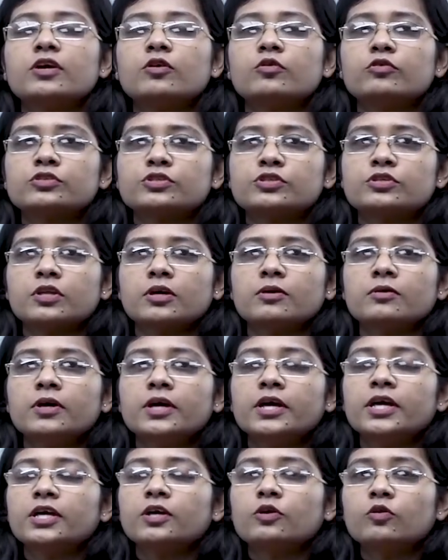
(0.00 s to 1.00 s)

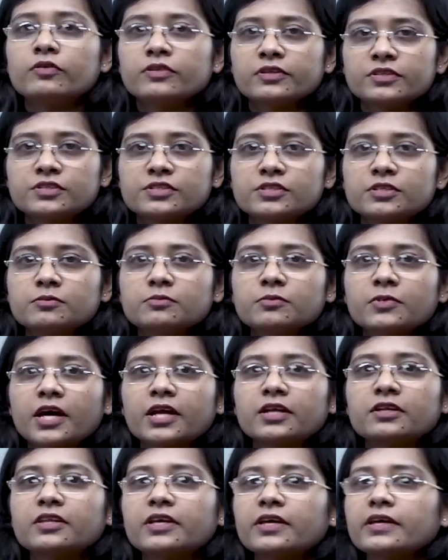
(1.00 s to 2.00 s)
ecosystem
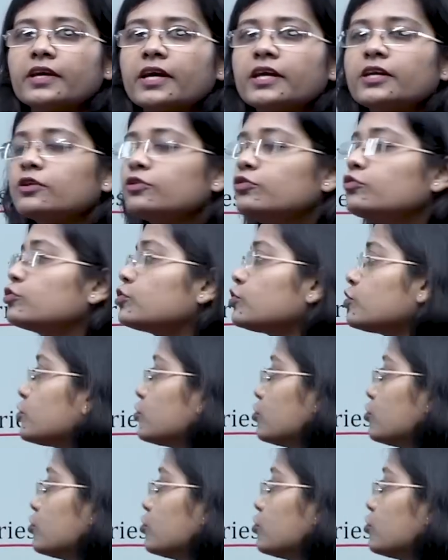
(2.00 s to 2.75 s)
that they get used